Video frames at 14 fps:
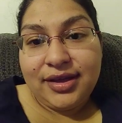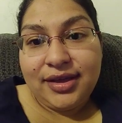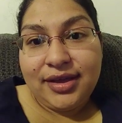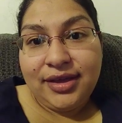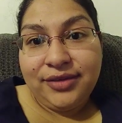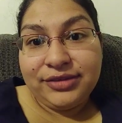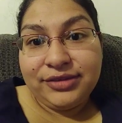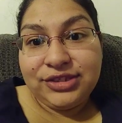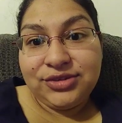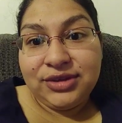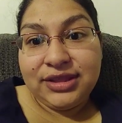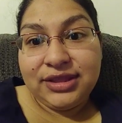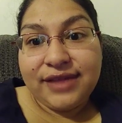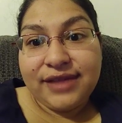he was
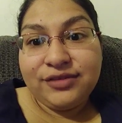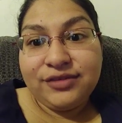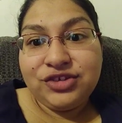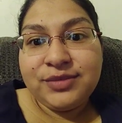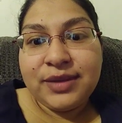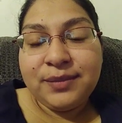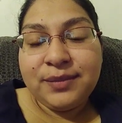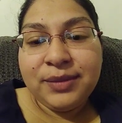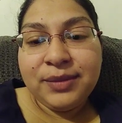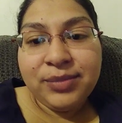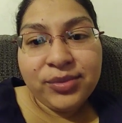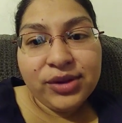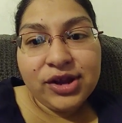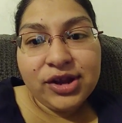doing a live stream, and
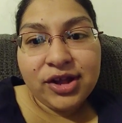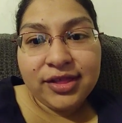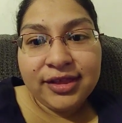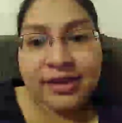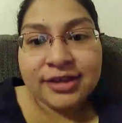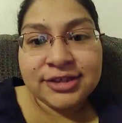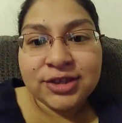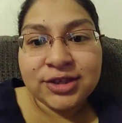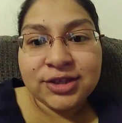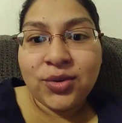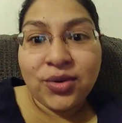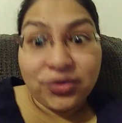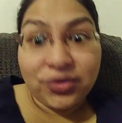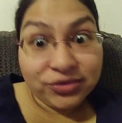people were calling us a
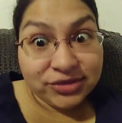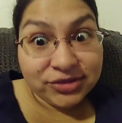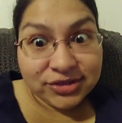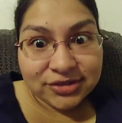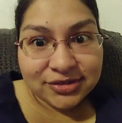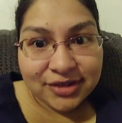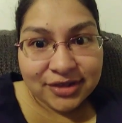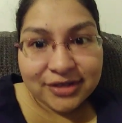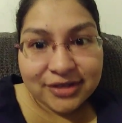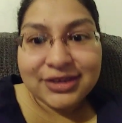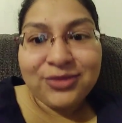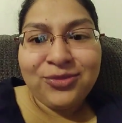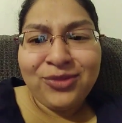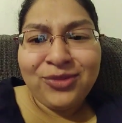cult. I was
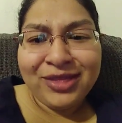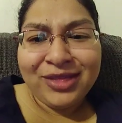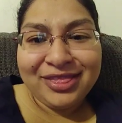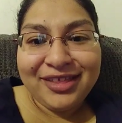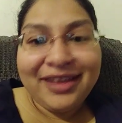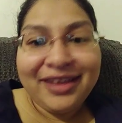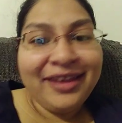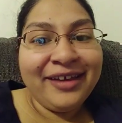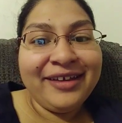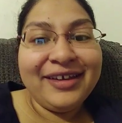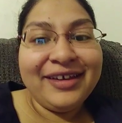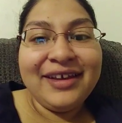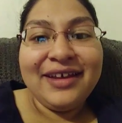like, what the heck?